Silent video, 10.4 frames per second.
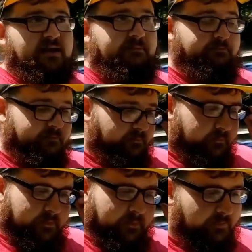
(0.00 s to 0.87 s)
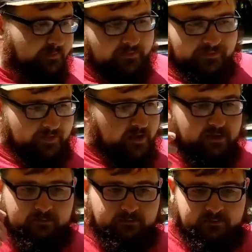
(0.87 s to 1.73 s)
I'm
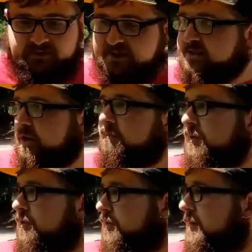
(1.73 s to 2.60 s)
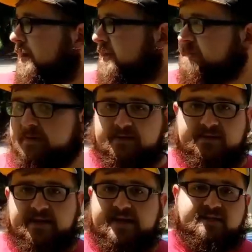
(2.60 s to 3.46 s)
still blown away. It's been
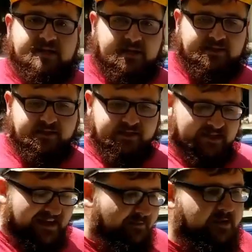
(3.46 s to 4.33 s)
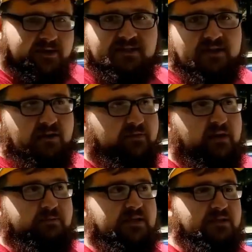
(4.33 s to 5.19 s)
days now since you gave me this stuff, and
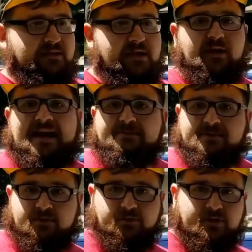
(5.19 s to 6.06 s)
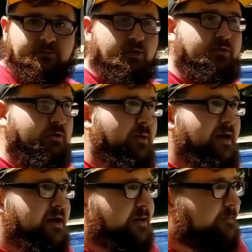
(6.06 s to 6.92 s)
I'm still absolutely blown
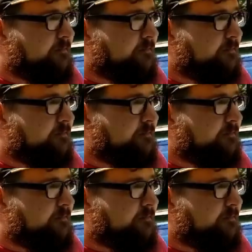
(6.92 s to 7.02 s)
away.